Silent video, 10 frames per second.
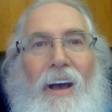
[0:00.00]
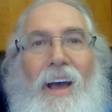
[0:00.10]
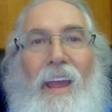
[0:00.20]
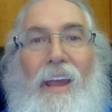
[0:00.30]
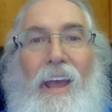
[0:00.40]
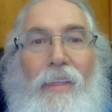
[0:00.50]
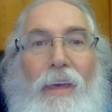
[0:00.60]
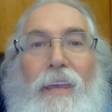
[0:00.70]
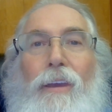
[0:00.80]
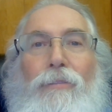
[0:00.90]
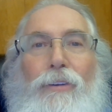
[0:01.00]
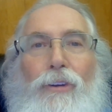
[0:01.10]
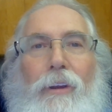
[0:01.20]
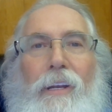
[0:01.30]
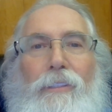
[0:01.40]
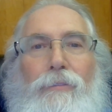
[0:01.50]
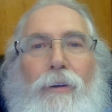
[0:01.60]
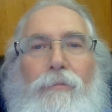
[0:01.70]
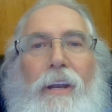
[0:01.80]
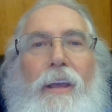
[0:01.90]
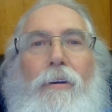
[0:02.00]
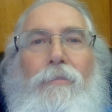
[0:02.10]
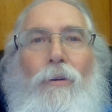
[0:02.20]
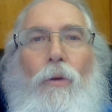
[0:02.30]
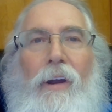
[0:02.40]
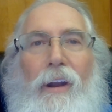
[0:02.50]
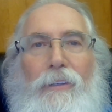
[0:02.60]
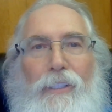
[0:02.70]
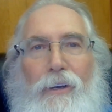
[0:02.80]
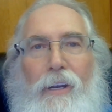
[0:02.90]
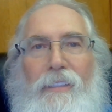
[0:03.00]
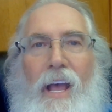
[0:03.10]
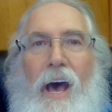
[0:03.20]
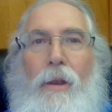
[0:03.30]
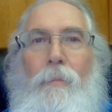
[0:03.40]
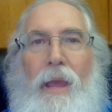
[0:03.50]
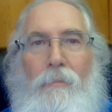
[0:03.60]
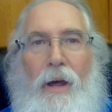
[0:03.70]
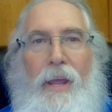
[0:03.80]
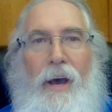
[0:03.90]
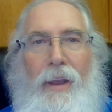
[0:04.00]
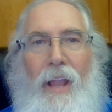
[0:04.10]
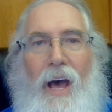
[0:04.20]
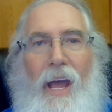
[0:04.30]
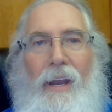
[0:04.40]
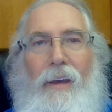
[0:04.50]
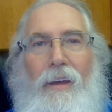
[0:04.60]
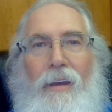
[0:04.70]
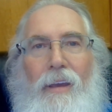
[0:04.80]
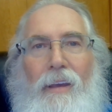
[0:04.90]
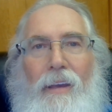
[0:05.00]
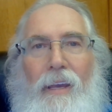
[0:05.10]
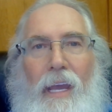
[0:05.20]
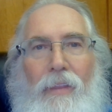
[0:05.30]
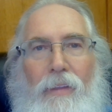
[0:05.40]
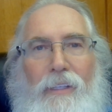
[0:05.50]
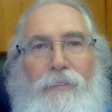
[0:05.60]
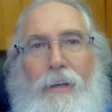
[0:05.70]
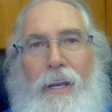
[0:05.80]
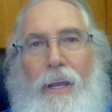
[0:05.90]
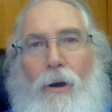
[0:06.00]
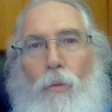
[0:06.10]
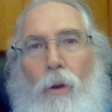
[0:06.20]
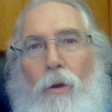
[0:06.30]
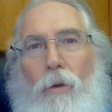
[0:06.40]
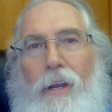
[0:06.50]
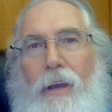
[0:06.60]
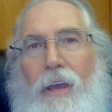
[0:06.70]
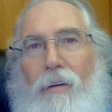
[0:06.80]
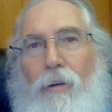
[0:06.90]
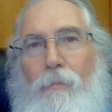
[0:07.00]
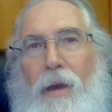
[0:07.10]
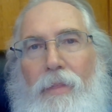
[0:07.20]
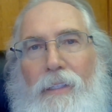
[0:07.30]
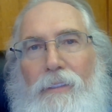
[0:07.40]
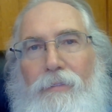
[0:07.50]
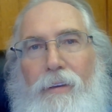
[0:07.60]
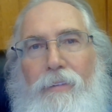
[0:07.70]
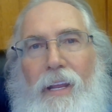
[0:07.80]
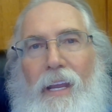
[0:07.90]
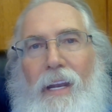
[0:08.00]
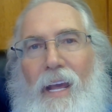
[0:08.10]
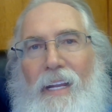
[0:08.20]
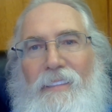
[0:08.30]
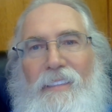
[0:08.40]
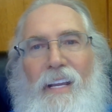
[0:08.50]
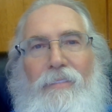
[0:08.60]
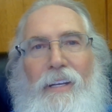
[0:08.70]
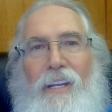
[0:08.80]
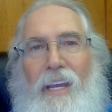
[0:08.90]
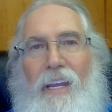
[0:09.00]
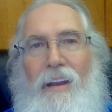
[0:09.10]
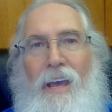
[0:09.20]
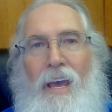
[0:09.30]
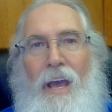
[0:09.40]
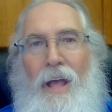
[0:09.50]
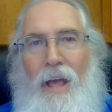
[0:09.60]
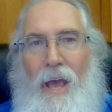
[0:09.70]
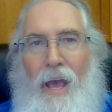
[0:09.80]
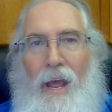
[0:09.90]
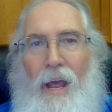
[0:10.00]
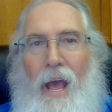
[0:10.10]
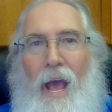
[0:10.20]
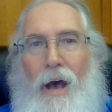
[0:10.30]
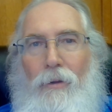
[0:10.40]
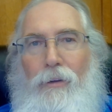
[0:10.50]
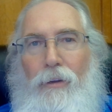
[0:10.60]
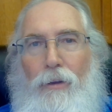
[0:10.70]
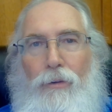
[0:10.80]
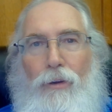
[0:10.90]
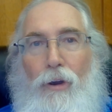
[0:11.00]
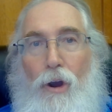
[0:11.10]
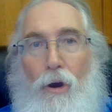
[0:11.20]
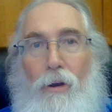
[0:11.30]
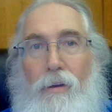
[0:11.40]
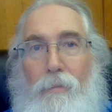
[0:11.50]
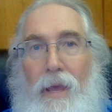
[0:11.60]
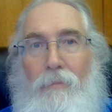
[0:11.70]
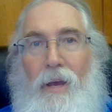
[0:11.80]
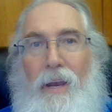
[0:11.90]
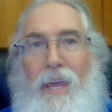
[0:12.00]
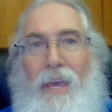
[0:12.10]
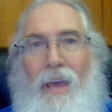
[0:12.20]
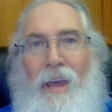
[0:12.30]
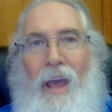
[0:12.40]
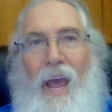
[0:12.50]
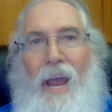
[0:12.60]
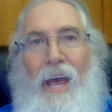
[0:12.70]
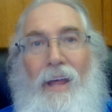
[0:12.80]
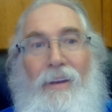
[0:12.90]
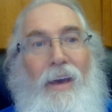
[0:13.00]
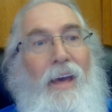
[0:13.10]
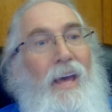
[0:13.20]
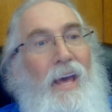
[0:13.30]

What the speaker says: Hi, and thank you for joining us for video 4 in our series, How to Make Money Online. In this video, we're going to cover methods 15 and 17, how to use your car to make money, and